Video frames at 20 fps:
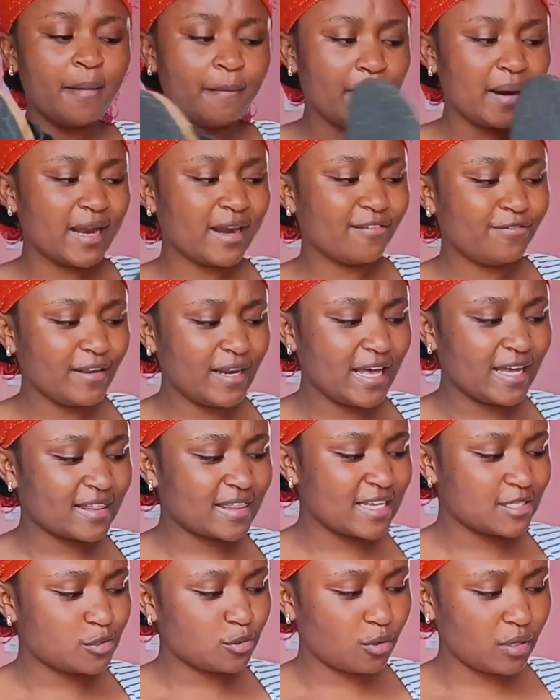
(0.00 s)
But I feel like
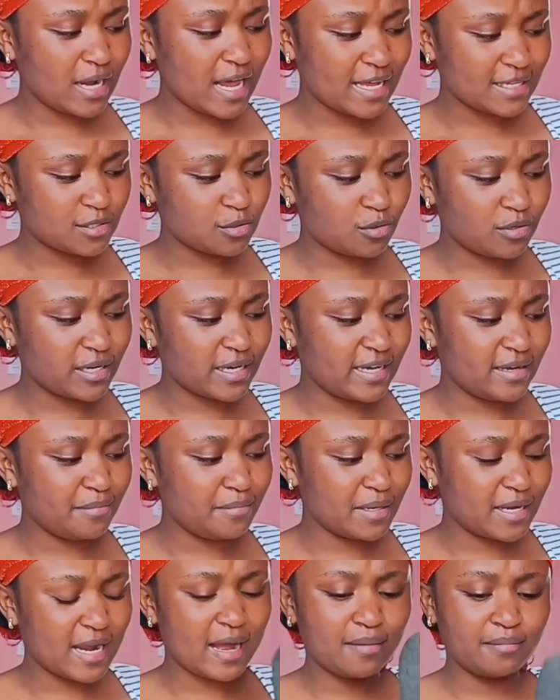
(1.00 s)
the sole has already
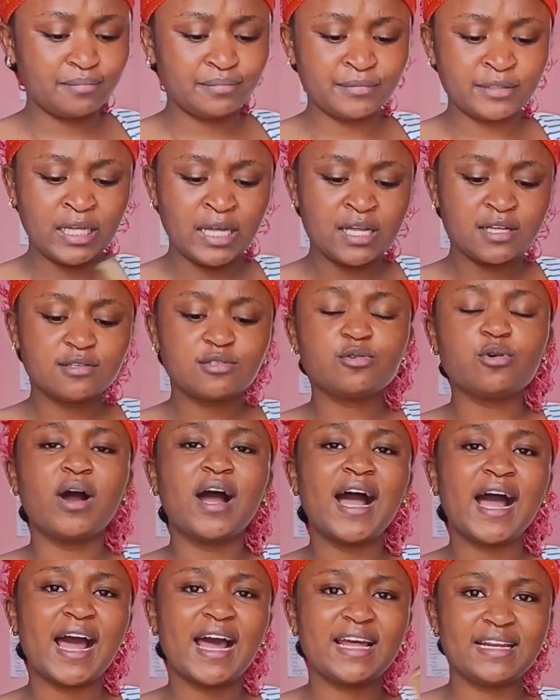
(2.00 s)
become so
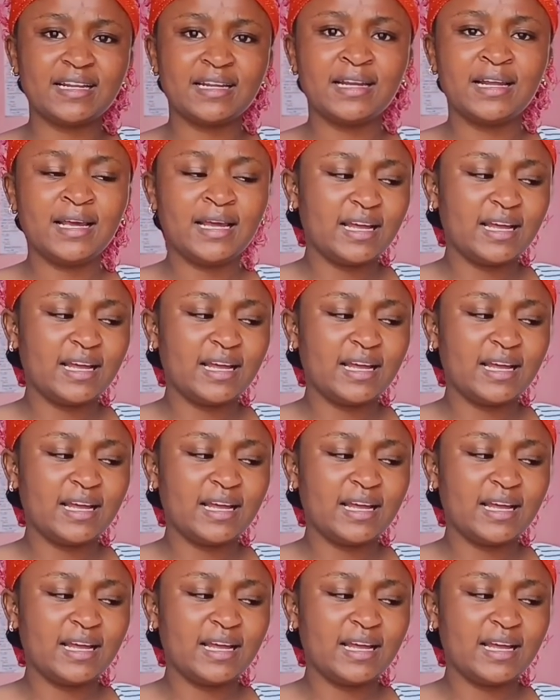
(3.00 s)
hard.